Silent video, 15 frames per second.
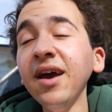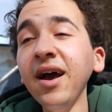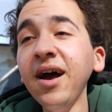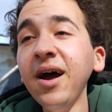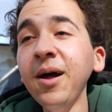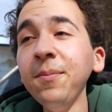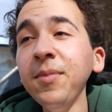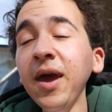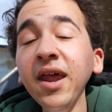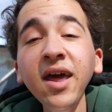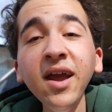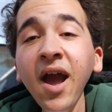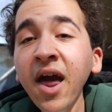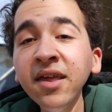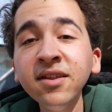And
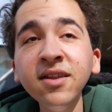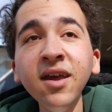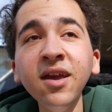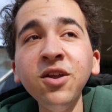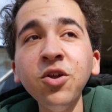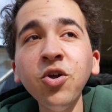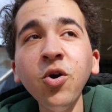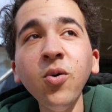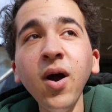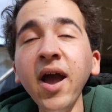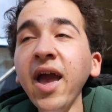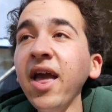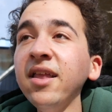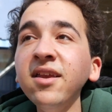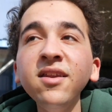I gotta say, you know,
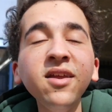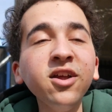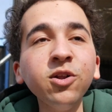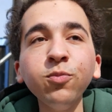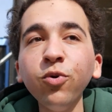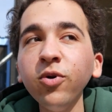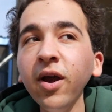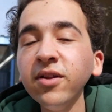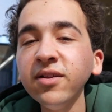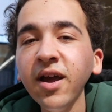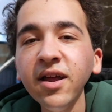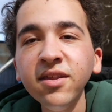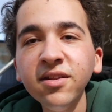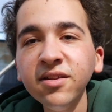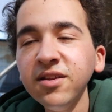I didn't explore
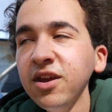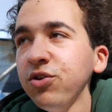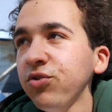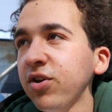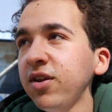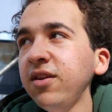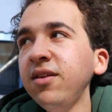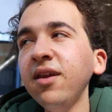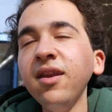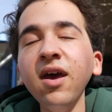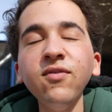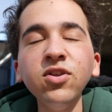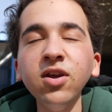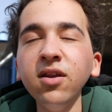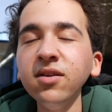outside of the station, didn't
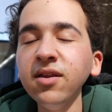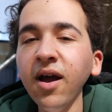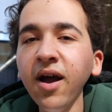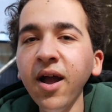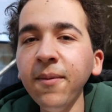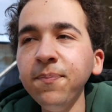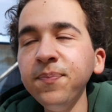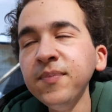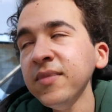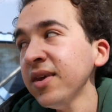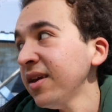have a ton of time,